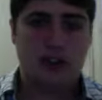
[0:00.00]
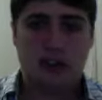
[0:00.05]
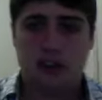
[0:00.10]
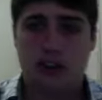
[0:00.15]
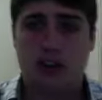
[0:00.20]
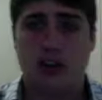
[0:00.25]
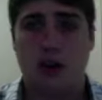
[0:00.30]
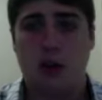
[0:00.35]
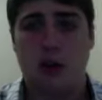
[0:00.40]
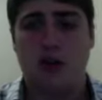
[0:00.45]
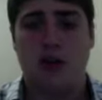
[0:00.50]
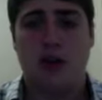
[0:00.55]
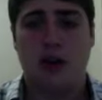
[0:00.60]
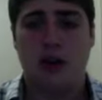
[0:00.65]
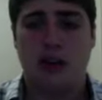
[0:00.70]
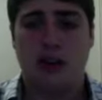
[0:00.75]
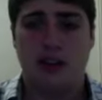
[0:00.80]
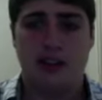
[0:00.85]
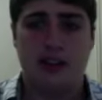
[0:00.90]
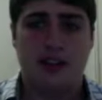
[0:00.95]
Uh, that
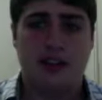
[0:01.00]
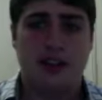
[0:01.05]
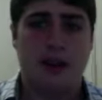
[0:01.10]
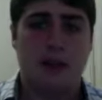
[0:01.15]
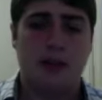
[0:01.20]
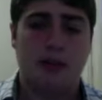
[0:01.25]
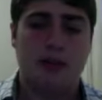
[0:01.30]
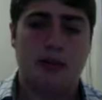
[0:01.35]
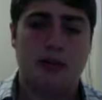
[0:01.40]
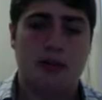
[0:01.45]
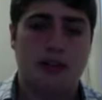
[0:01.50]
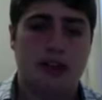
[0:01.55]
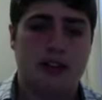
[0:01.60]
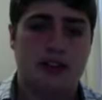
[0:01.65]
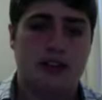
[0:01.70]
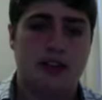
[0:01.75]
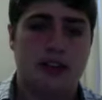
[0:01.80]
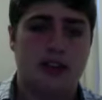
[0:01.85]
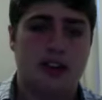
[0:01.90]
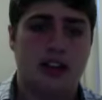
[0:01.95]
probably would have made my
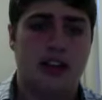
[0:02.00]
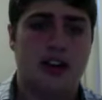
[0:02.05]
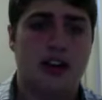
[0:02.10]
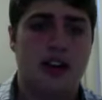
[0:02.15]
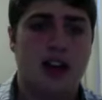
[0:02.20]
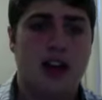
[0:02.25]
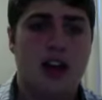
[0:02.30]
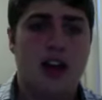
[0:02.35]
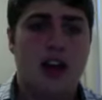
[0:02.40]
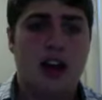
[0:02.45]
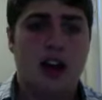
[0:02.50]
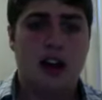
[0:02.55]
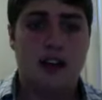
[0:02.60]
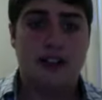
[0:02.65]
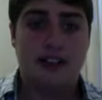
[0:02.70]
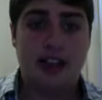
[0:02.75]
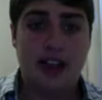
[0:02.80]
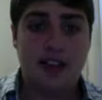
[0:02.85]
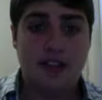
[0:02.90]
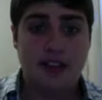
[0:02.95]
list had I had I
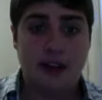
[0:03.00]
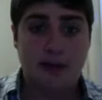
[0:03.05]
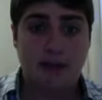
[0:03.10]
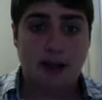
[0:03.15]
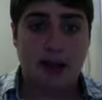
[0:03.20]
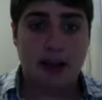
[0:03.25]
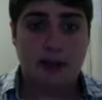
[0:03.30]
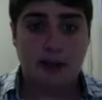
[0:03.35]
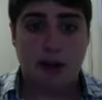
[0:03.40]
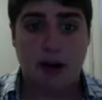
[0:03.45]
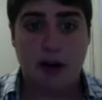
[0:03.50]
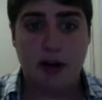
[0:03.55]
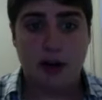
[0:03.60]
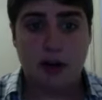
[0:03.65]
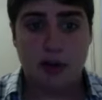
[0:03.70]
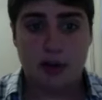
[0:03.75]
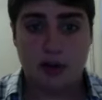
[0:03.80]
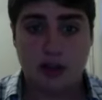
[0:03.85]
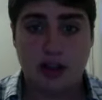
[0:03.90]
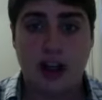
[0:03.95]
watched this show before I
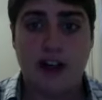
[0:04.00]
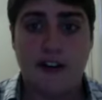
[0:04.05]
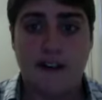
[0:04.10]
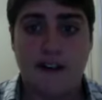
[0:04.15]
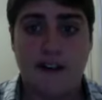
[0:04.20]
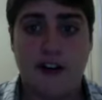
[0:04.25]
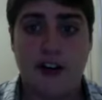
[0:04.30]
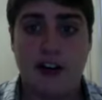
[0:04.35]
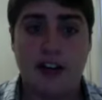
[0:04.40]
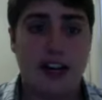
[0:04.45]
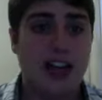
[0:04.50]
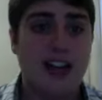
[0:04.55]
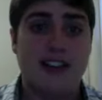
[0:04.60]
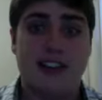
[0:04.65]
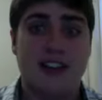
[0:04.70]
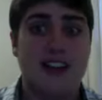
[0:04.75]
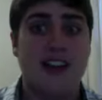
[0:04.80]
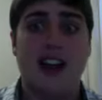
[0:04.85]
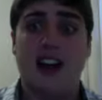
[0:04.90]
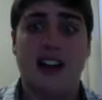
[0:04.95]
did the top one hundred matches of
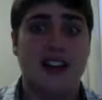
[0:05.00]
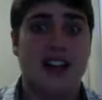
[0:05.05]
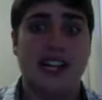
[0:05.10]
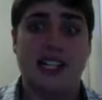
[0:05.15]
the year.